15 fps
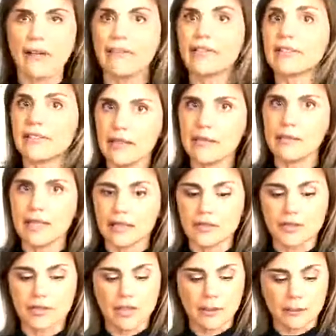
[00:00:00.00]
the
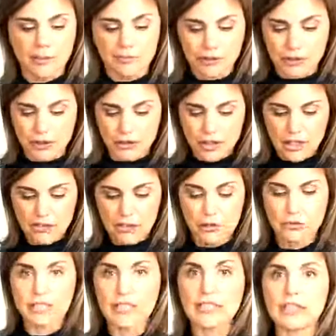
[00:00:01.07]
mixer, but for the crust you
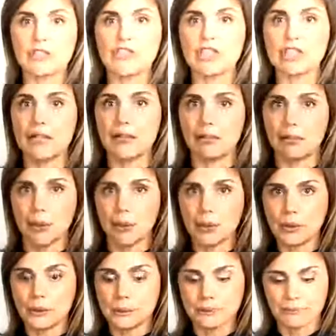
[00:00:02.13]
really just need a
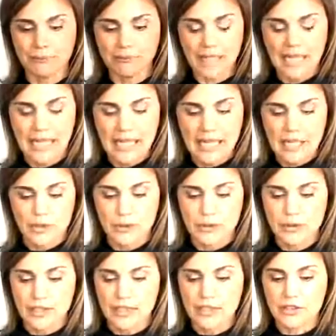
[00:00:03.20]
bowl. You
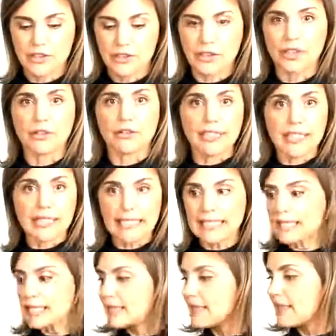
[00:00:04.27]
need your
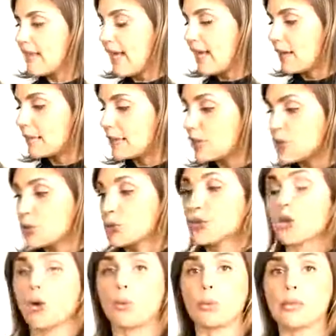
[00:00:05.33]
ingredients, and I'm gonna use
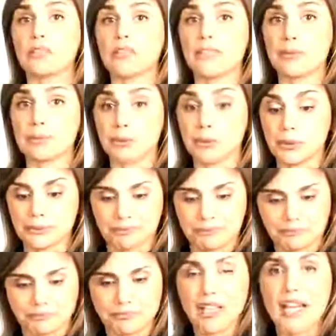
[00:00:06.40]
a wooden spoon.
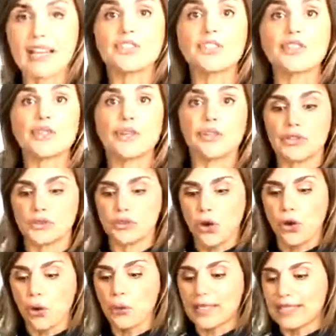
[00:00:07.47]
It's
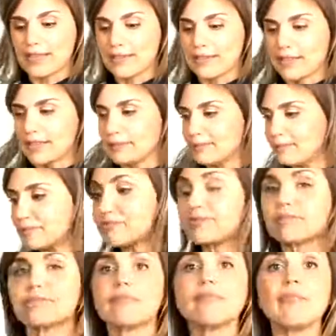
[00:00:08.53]
so easy.
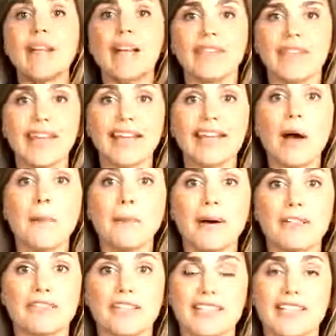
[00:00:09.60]
And then a
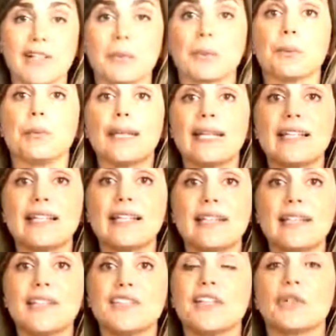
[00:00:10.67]
muffin tin. We're baking
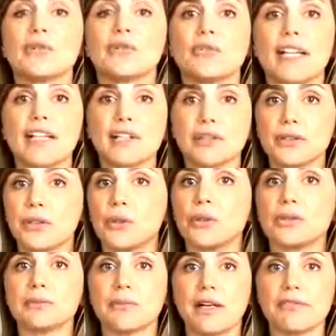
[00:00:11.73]
these in a regular
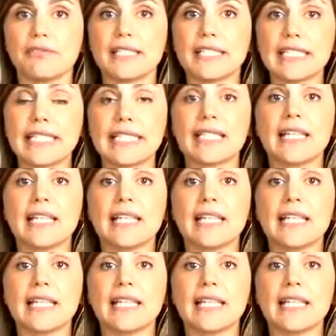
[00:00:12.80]
old muffin tin.